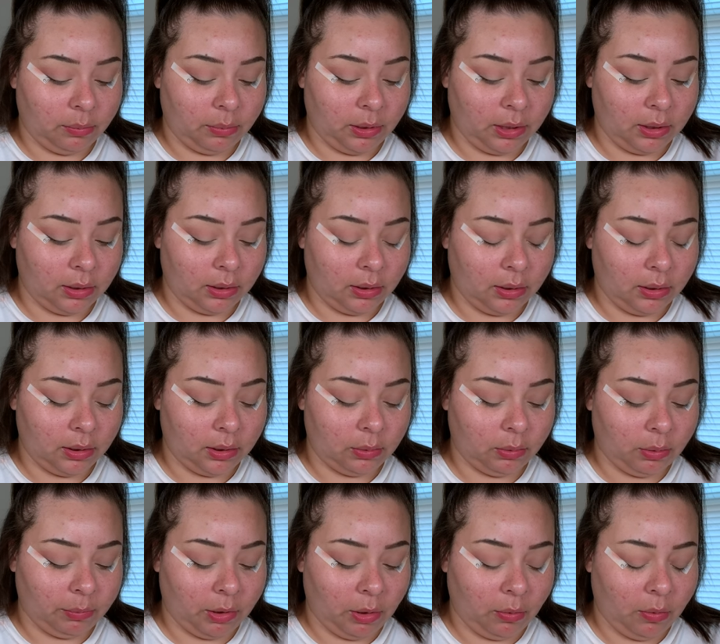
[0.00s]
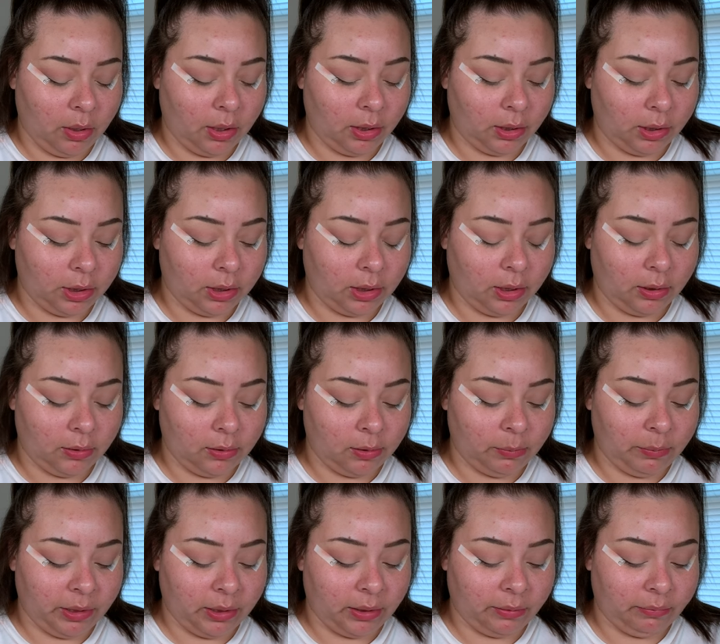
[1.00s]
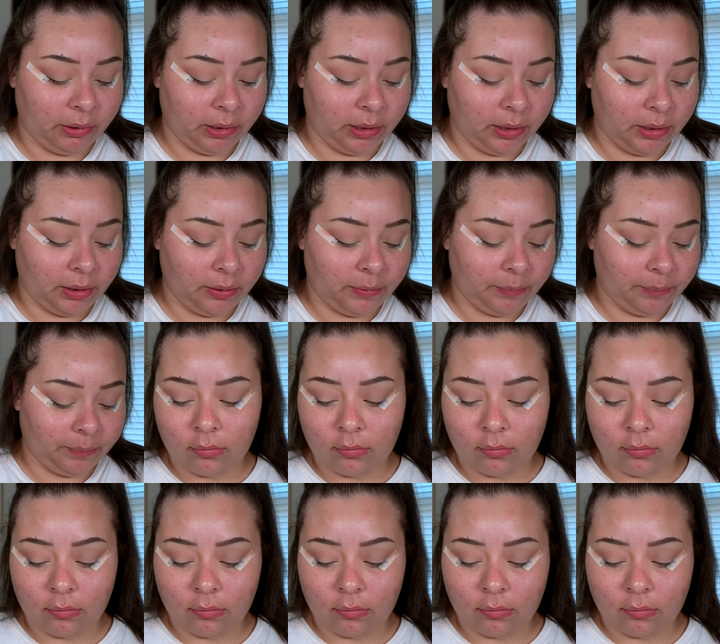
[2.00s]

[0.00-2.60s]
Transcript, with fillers: Basically is what my watch tells me every day.